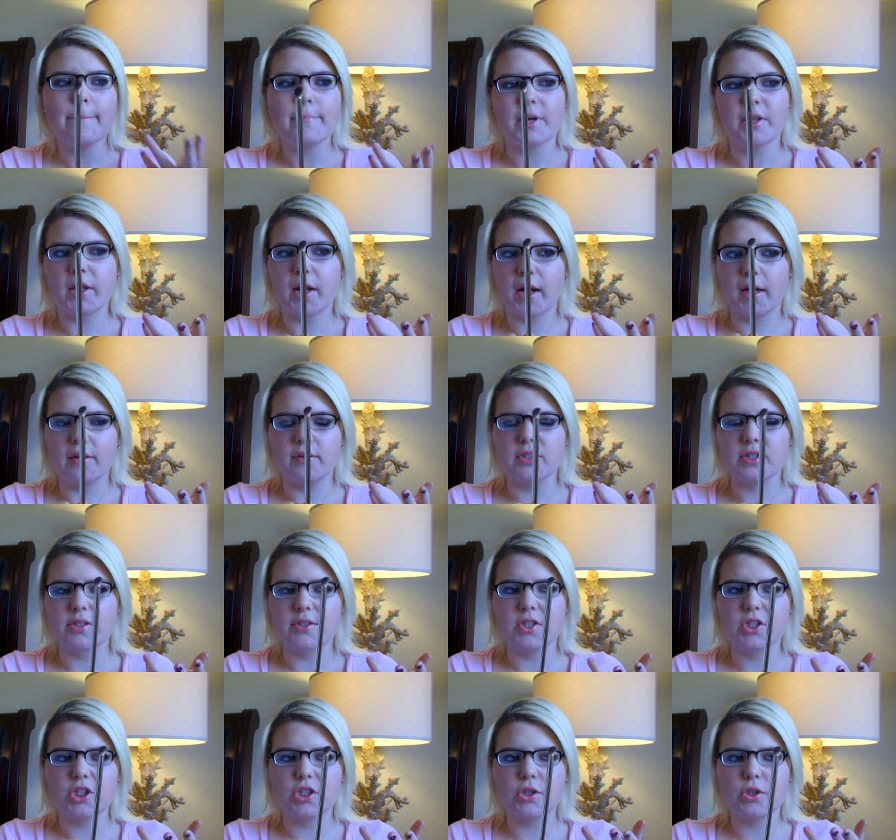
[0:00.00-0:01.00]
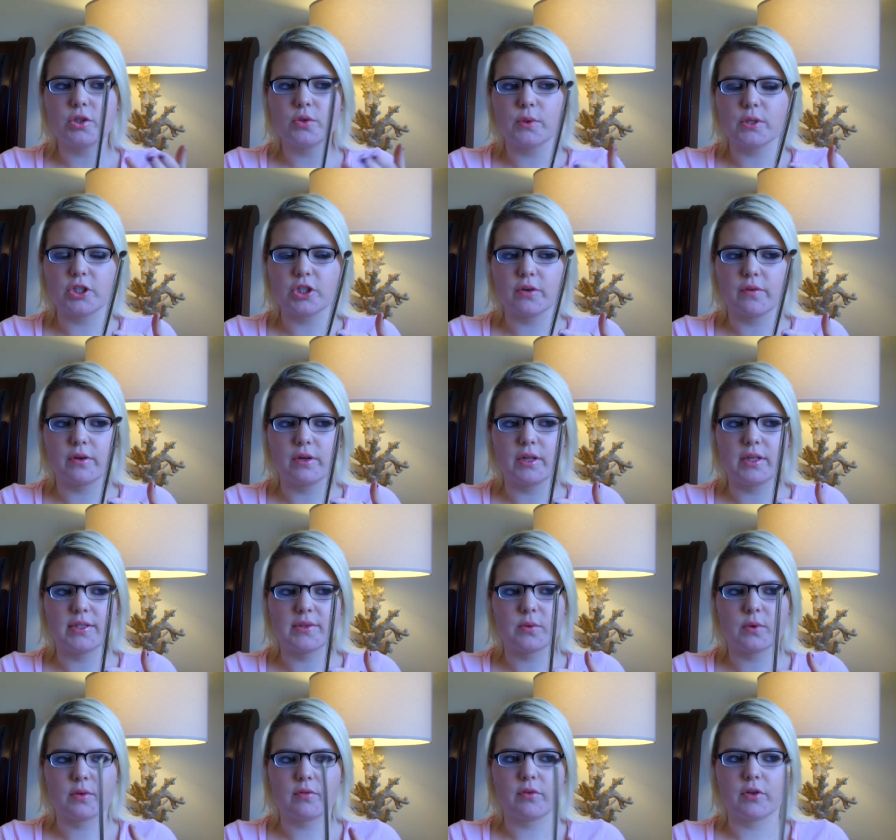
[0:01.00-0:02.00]
but then I just switched over to
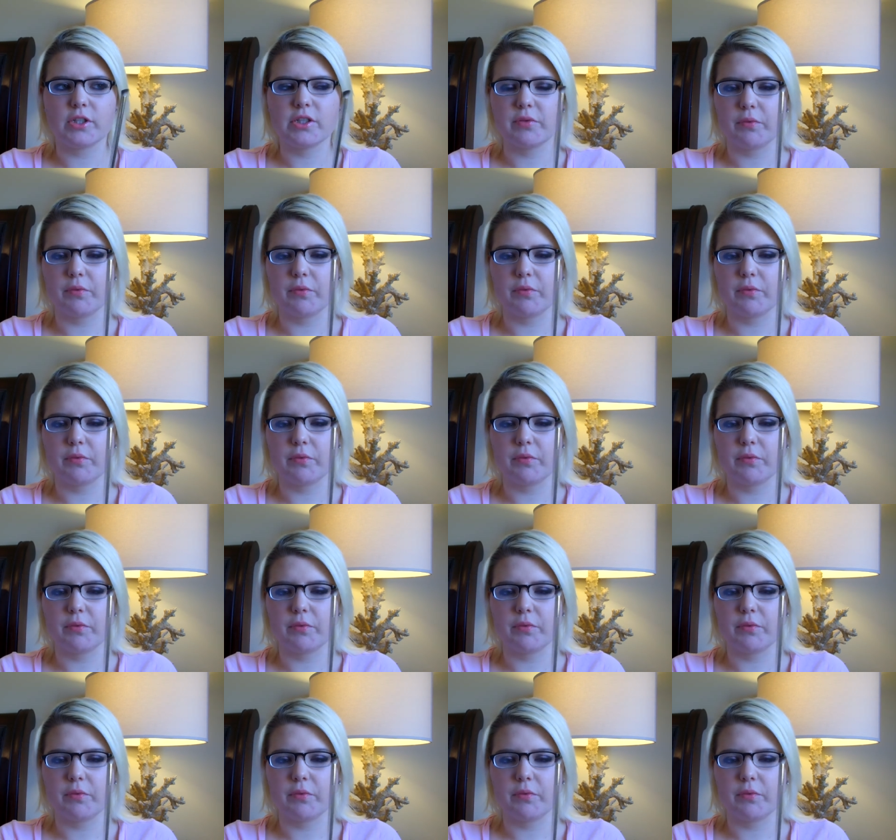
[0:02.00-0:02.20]
this one for a